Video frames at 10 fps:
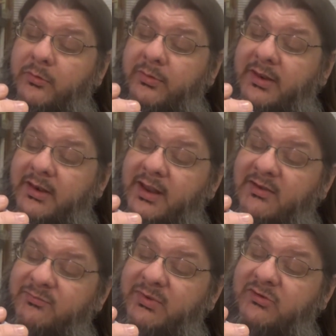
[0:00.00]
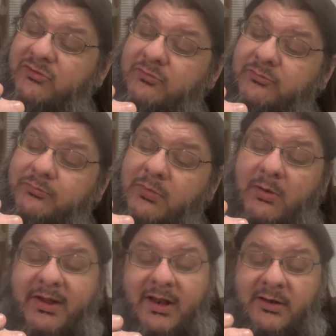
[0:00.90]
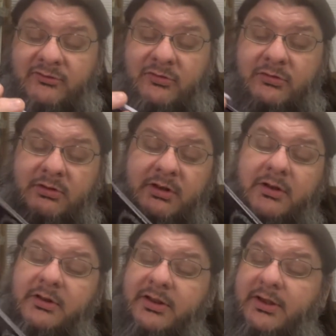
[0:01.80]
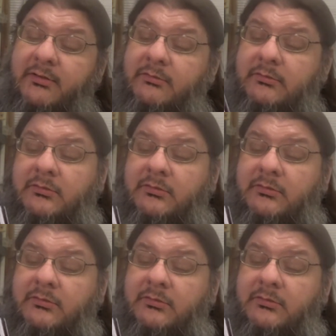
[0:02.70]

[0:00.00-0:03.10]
We then have Pigeon. Oh wait, I didn't show you Leo.